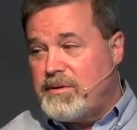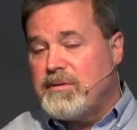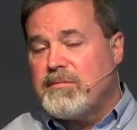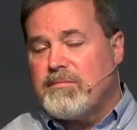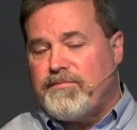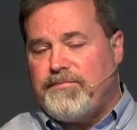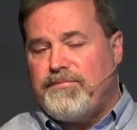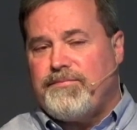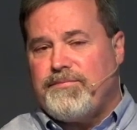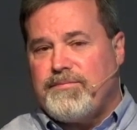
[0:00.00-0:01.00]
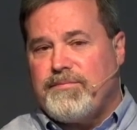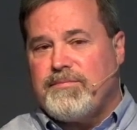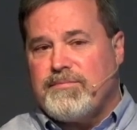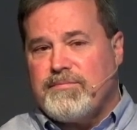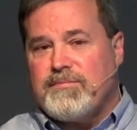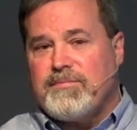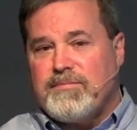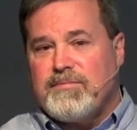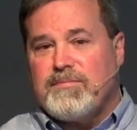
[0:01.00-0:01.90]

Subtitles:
Nothing is said.